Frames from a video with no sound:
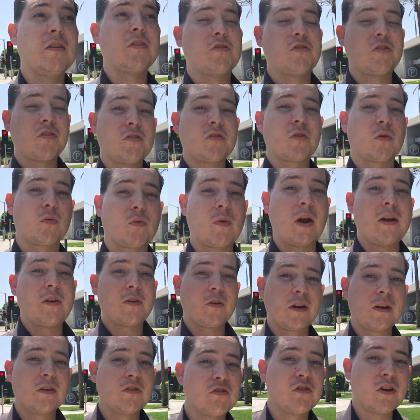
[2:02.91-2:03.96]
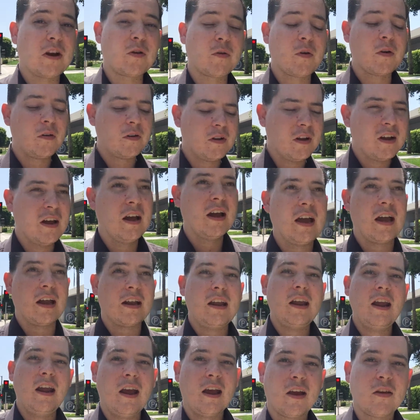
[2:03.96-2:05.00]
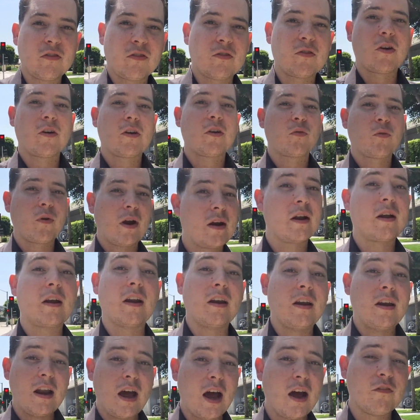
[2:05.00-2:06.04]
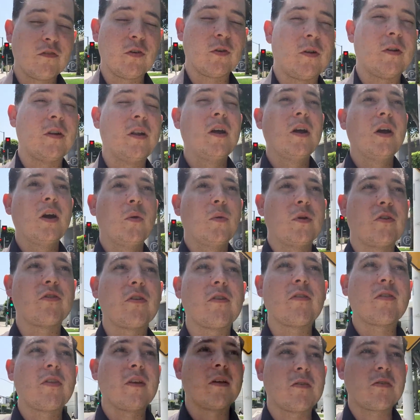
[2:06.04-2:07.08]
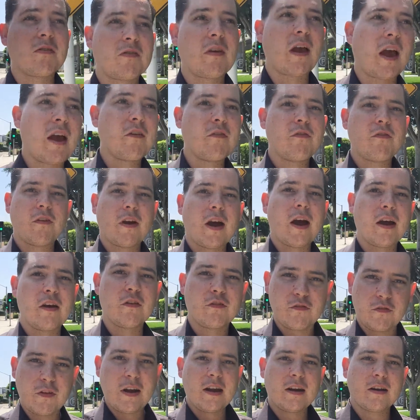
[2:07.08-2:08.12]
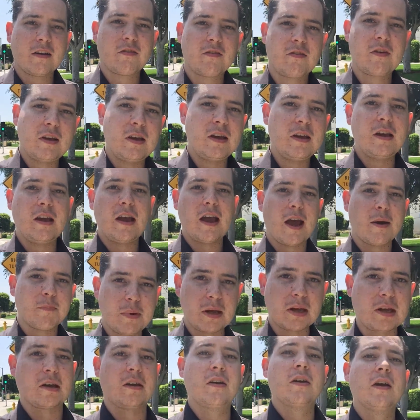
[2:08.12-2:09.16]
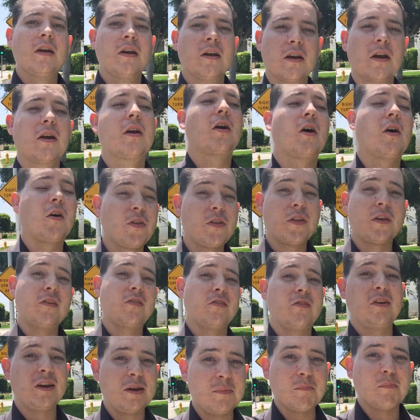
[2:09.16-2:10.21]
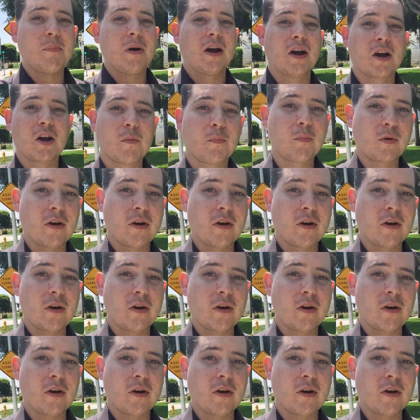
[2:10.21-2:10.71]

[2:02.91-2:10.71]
is just a writer in general, and he has started writing a novel, which is this sci-fi fantasy epic called The Steampunk